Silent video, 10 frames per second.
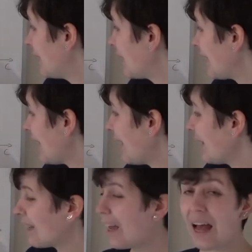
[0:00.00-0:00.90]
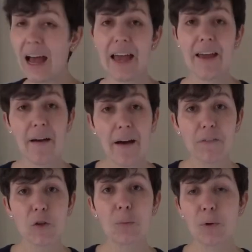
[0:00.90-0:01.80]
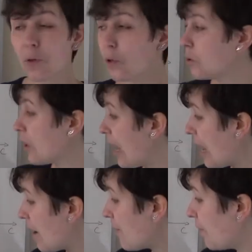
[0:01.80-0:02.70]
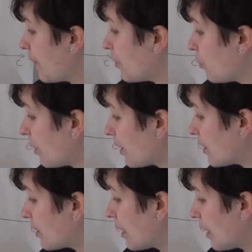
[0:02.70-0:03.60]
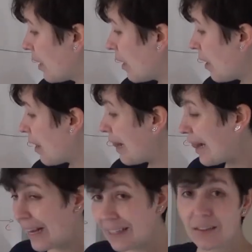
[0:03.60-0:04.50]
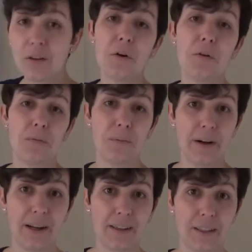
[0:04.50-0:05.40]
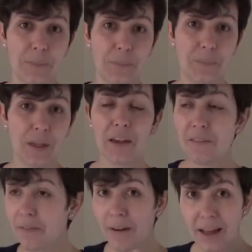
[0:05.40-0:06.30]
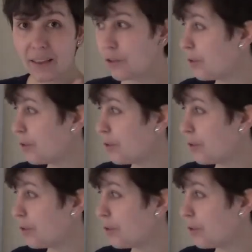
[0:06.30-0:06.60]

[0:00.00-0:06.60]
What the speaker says: cake, I have to produce 3 units less of bread. In fact, you